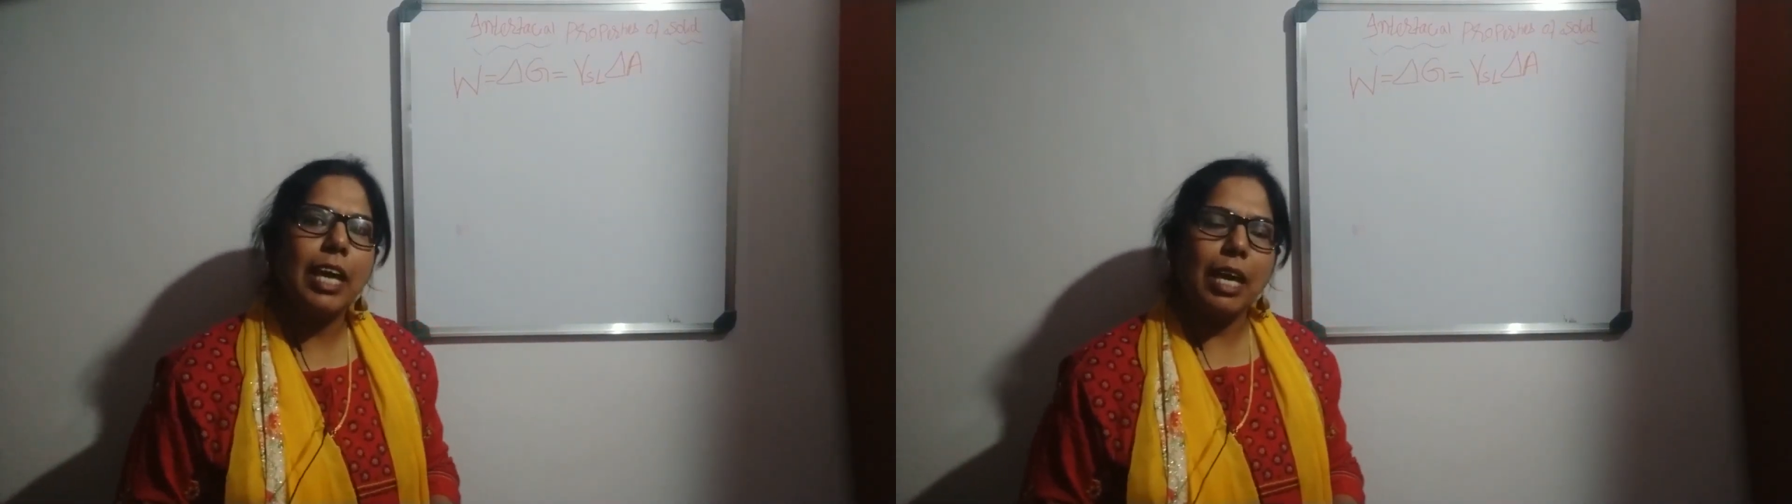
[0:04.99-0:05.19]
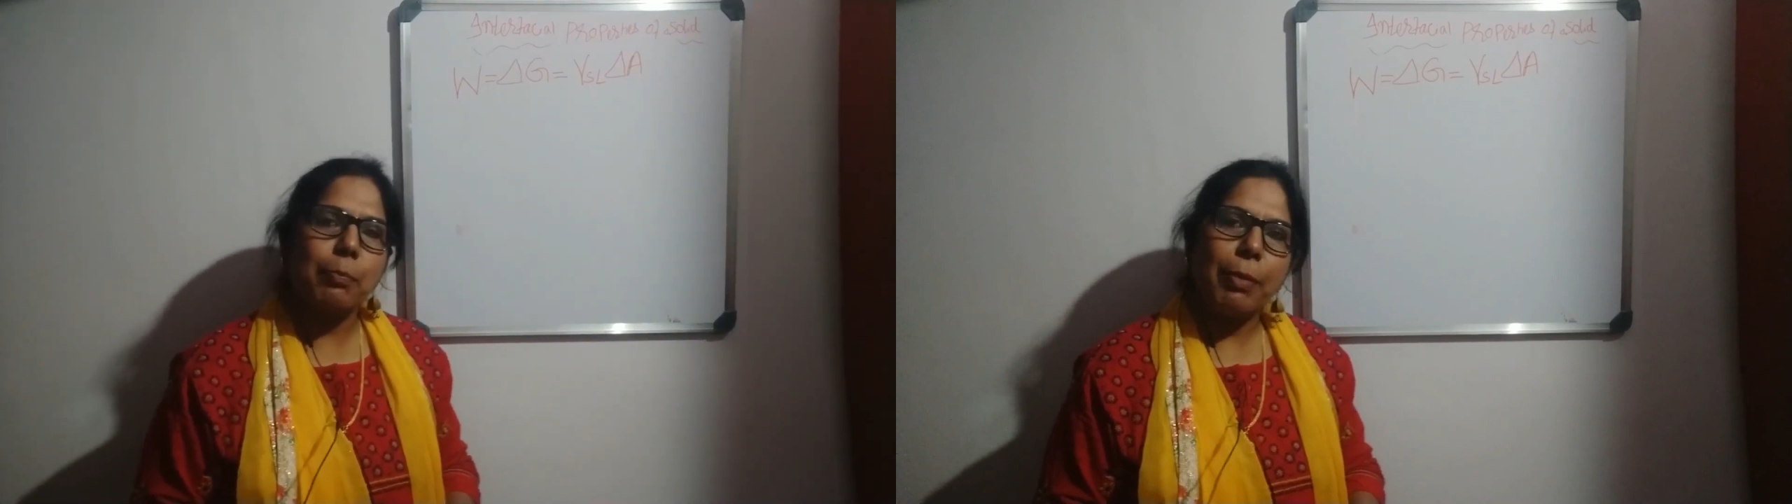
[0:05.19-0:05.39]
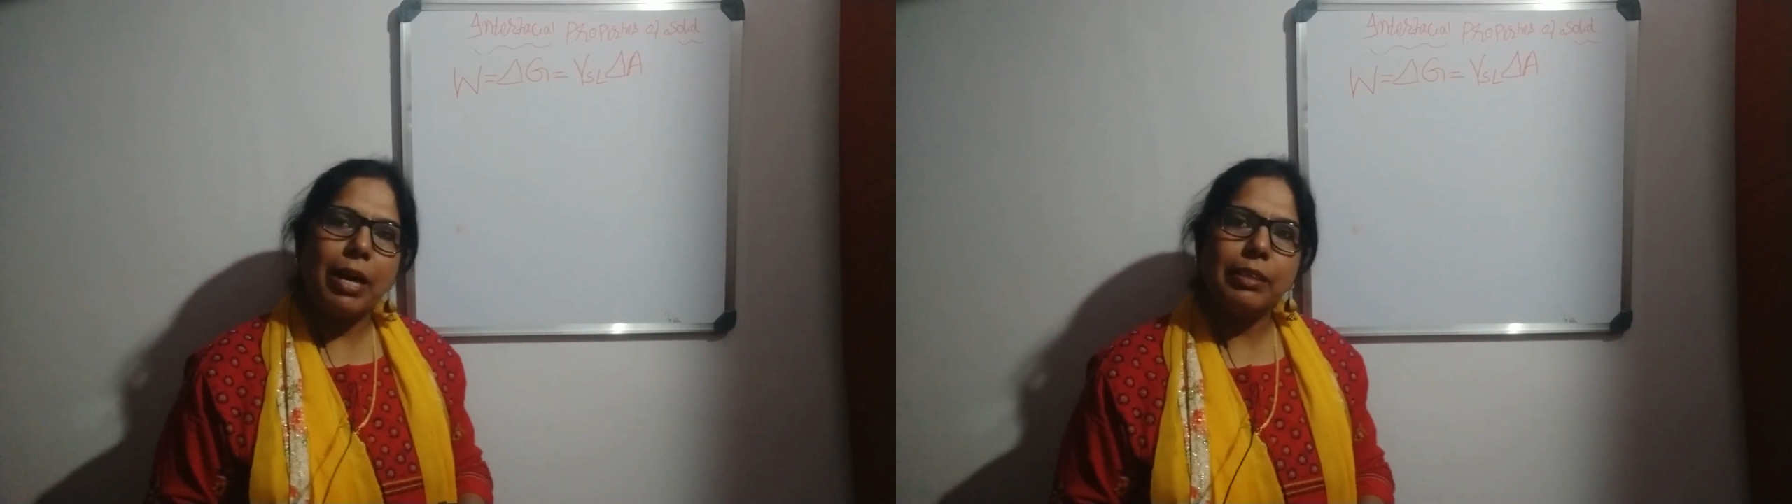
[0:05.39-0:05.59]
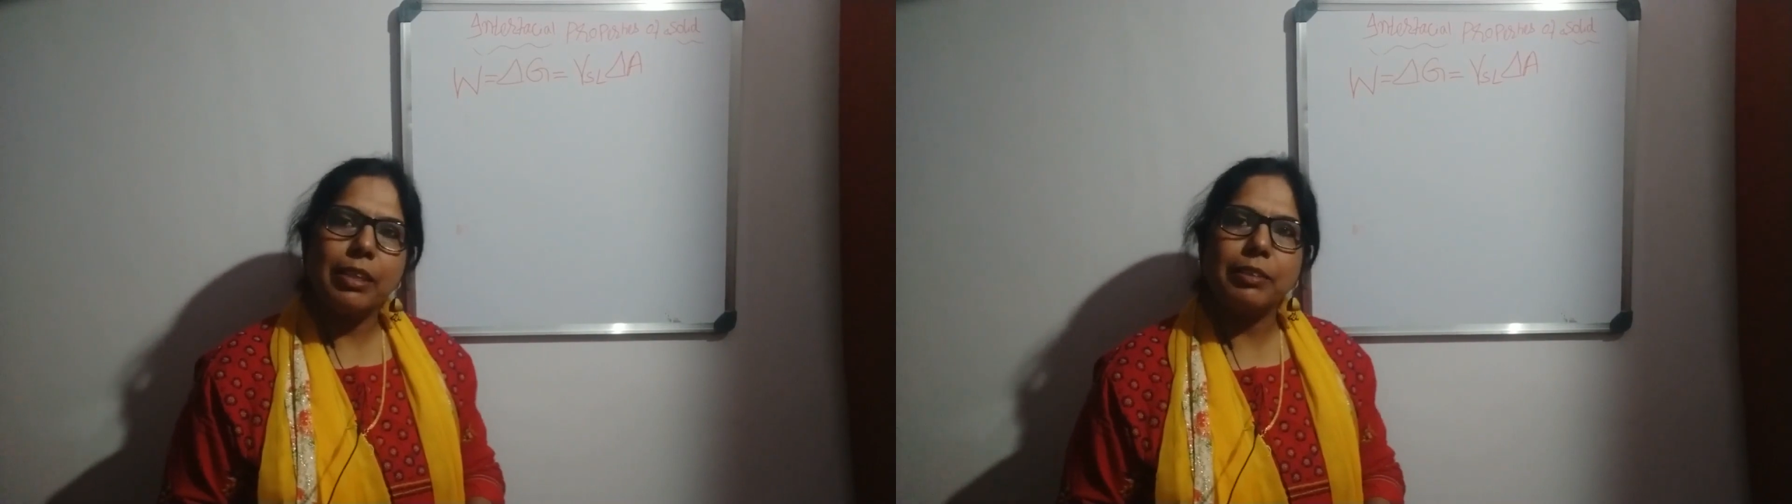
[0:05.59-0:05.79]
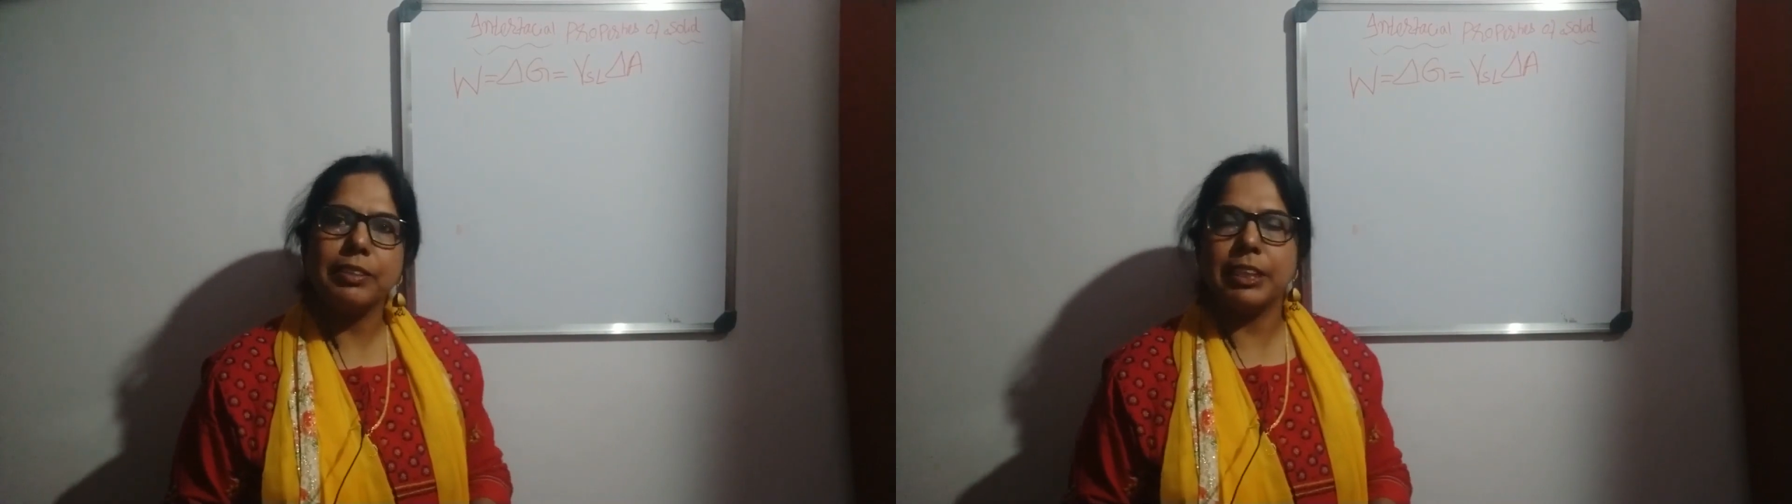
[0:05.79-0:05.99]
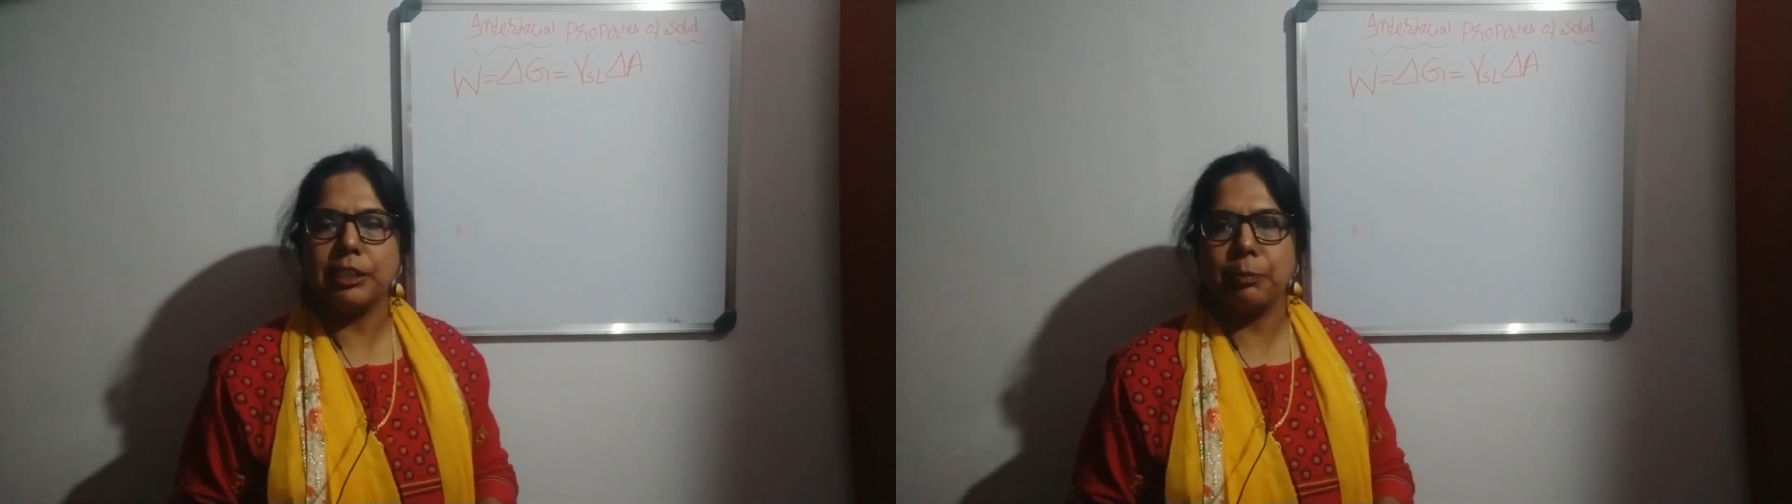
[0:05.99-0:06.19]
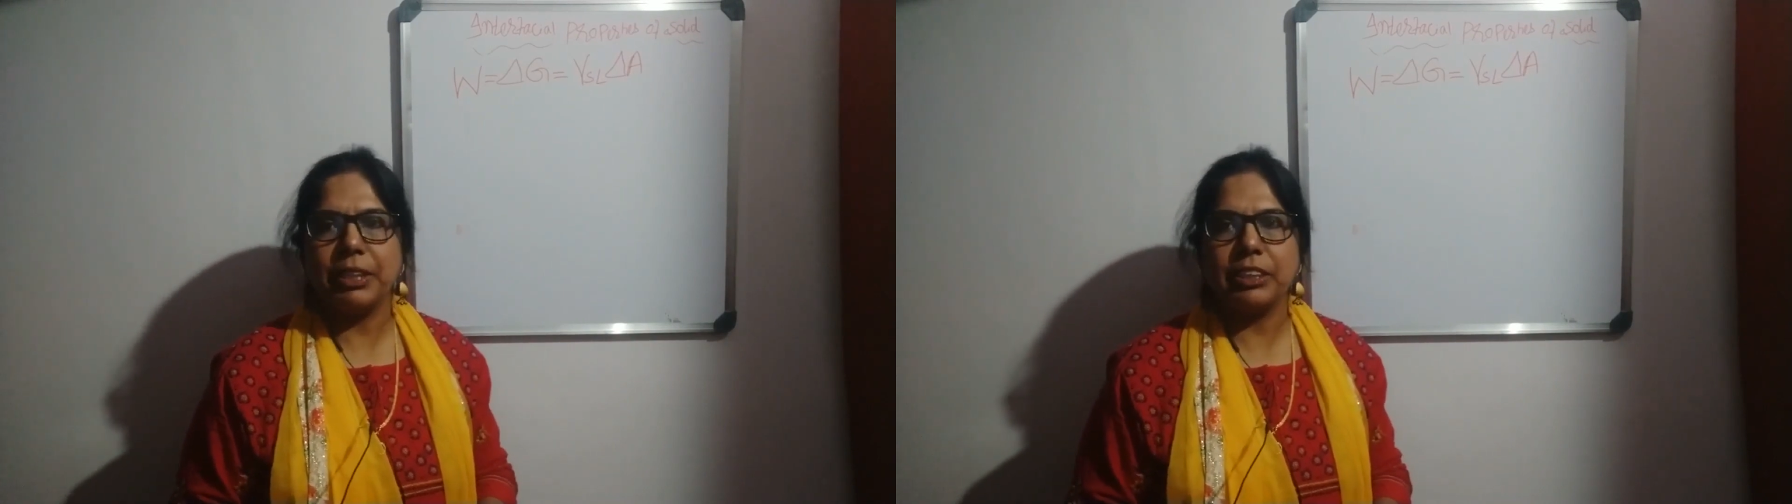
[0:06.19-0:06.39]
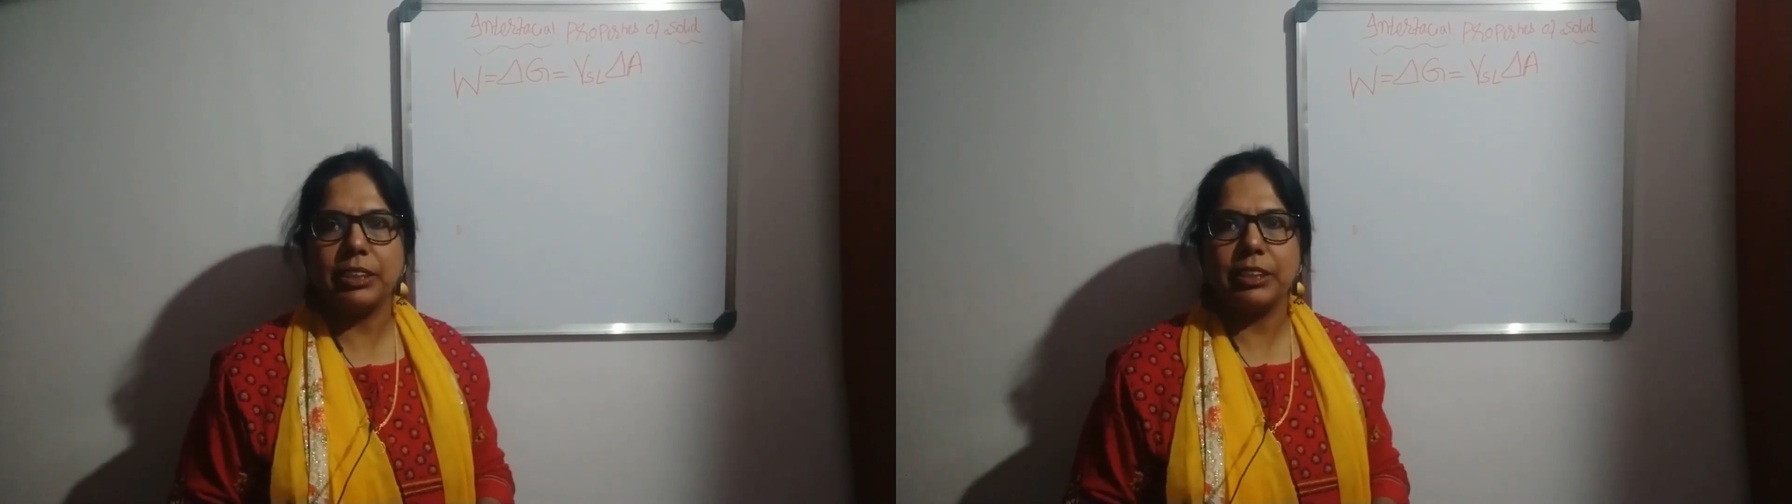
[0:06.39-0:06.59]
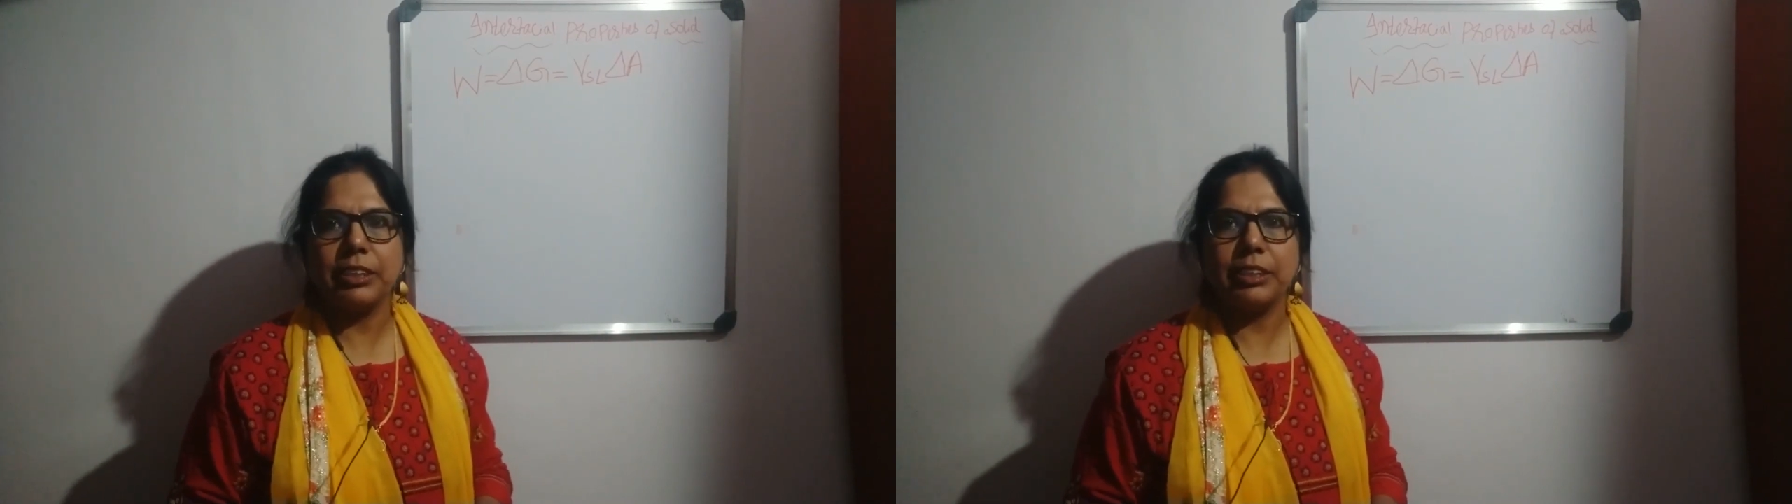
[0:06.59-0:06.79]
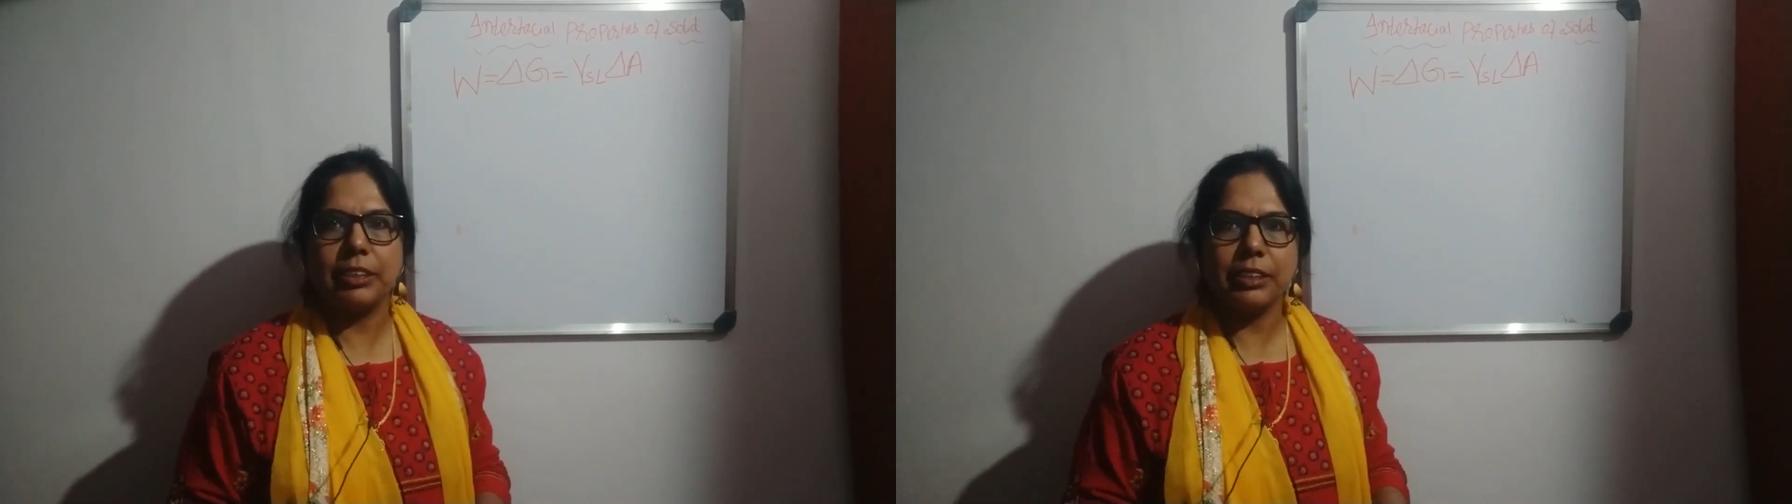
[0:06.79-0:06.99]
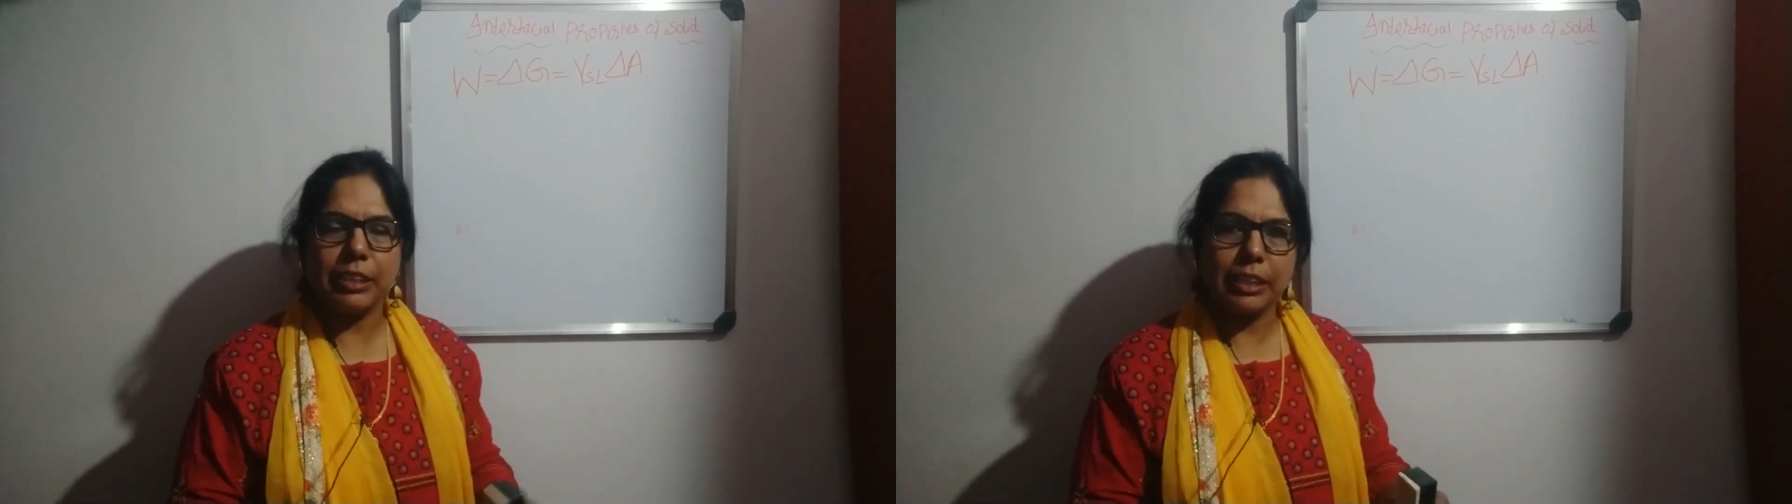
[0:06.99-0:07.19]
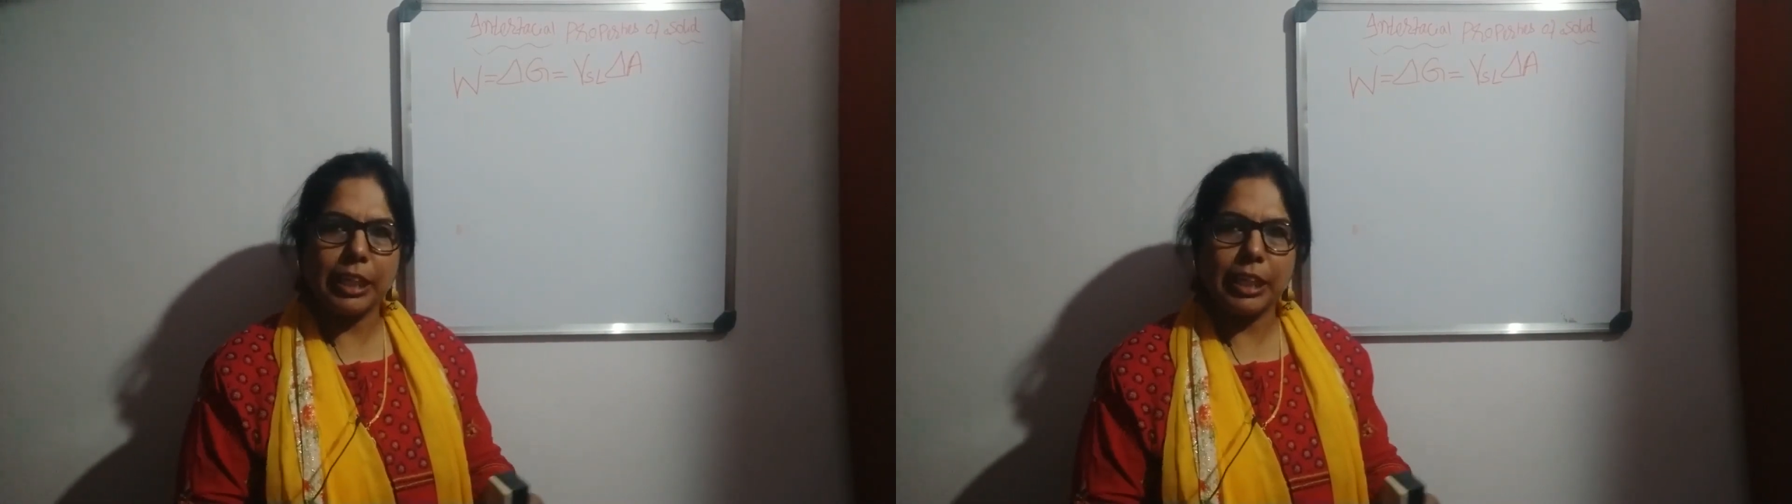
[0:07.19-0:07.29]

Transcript: a part of suspension that is in